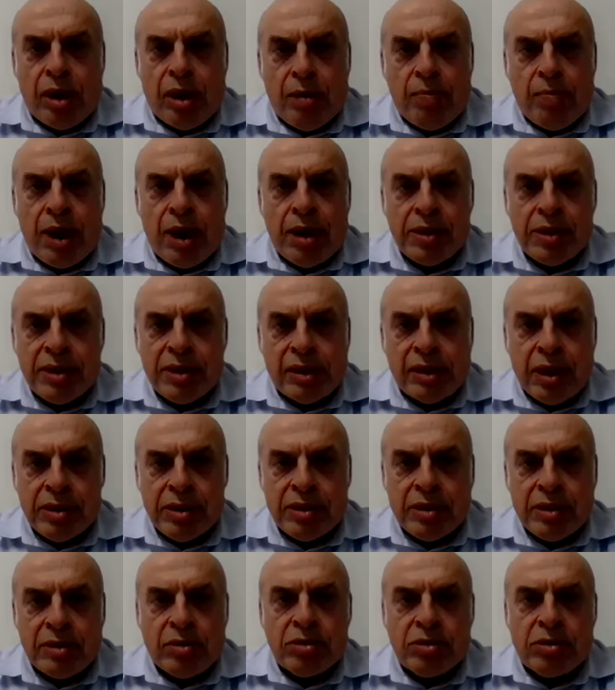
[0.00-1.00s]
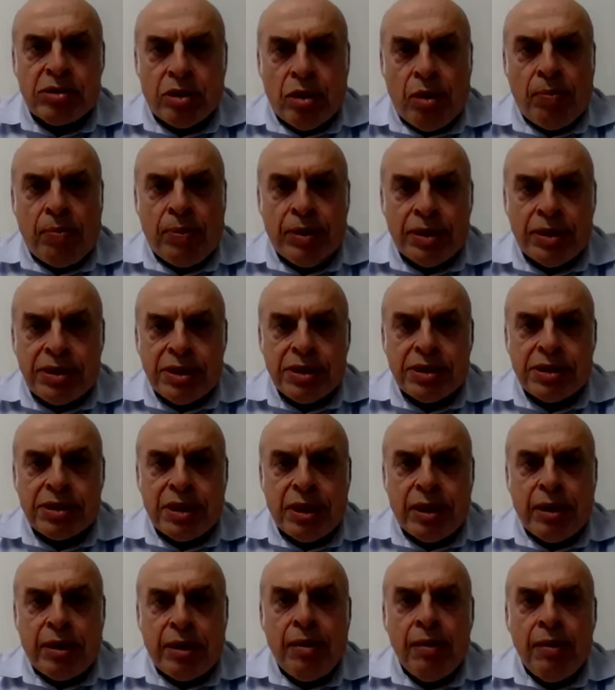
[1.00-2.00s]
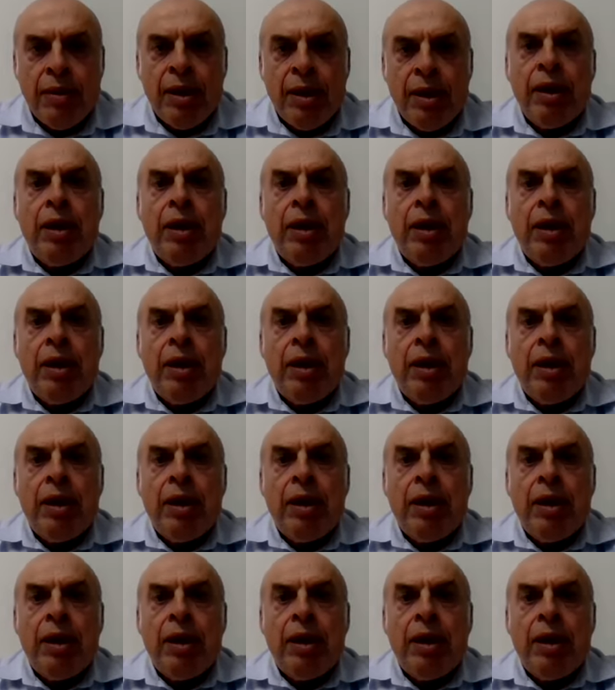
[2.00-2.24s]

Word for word: Hamas, it has to stop existing.